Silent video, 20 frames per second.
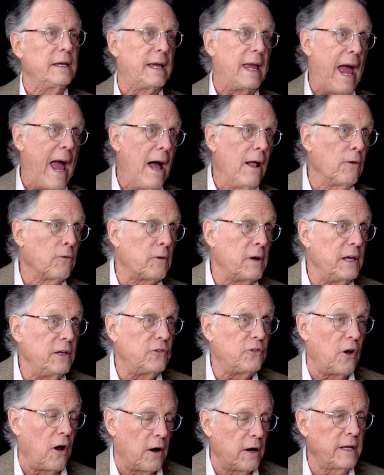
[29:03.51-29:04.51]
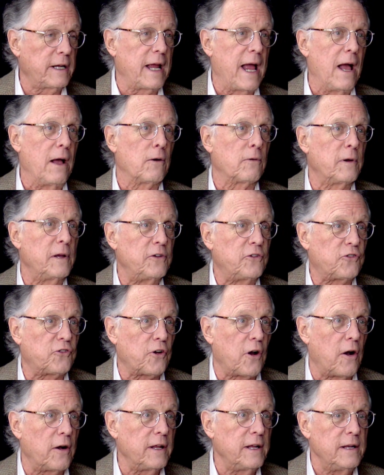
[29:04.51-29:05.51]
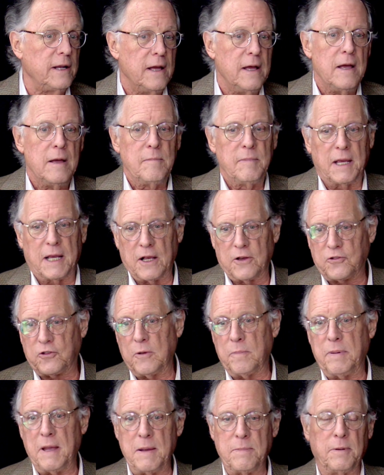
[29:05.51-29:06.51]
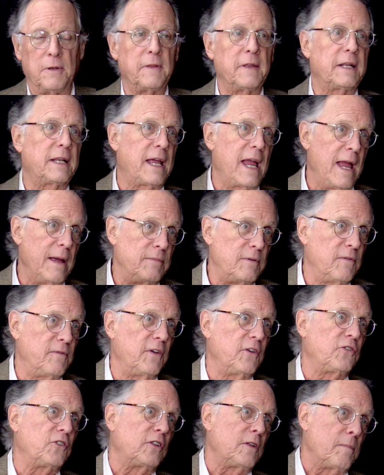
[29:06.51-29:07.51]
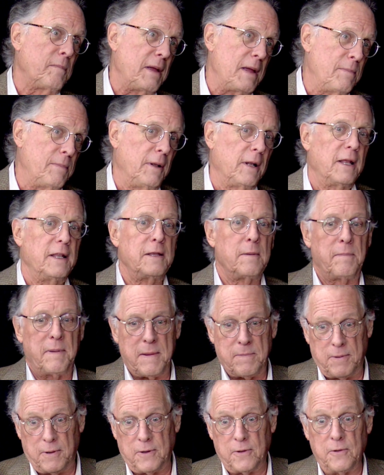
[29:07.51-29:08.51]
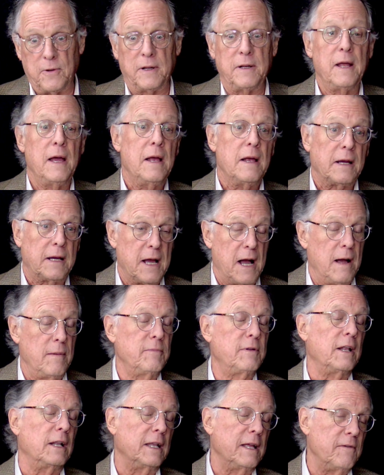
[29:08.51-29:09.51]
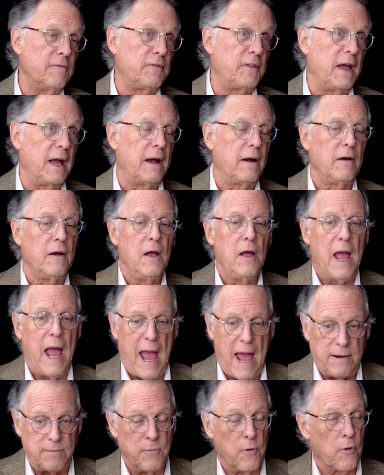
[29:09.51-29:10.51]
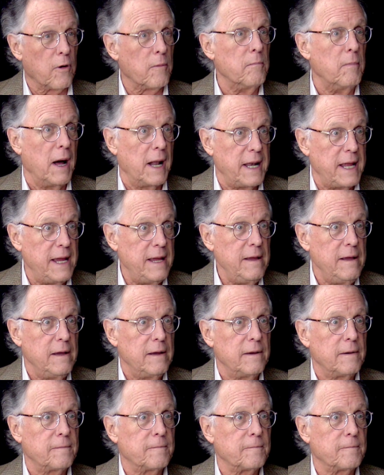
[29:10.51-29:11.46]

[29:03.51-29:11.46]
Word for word: galleries, art galleries started because the people that came to visit the people and the people who had yeah. come to live there had more money. So it had a